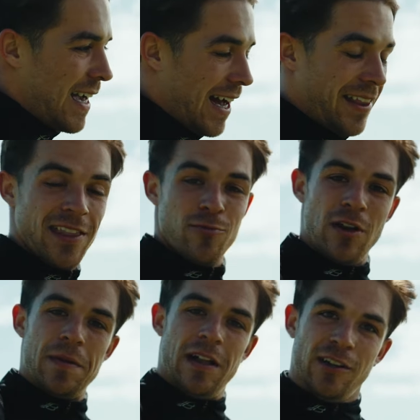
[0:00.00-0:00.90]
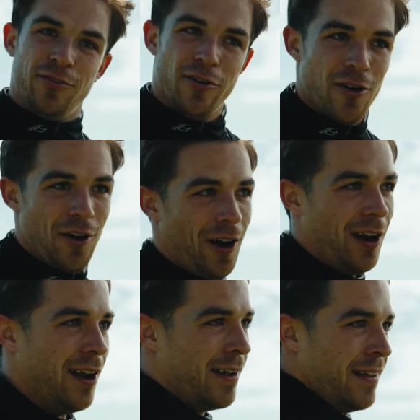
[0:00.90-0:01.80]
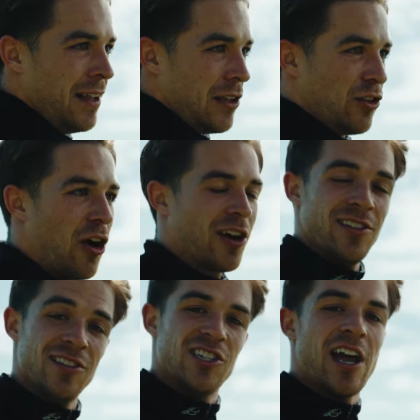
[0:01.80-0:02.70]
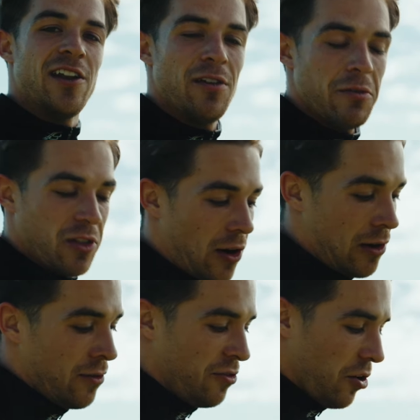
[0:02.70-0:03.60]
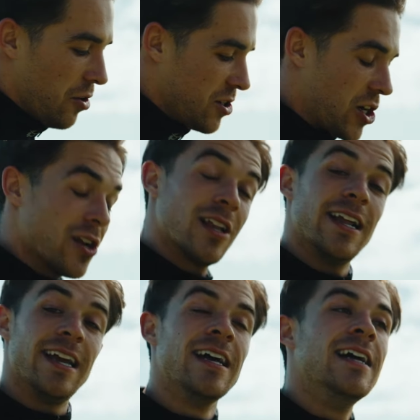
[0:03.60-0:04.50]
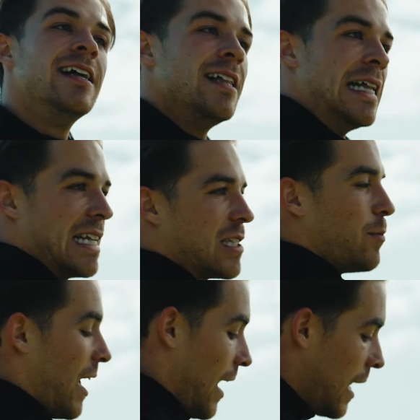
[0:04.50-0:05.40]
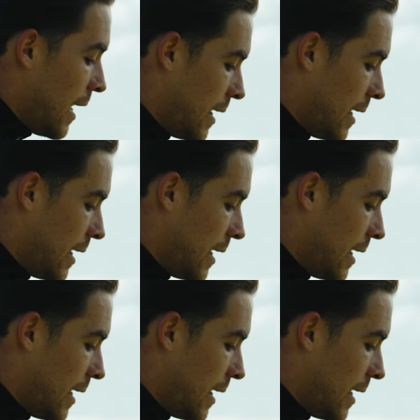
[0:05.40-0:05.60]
and then the rebuild for targeting January return for the start of the league. That's the plan.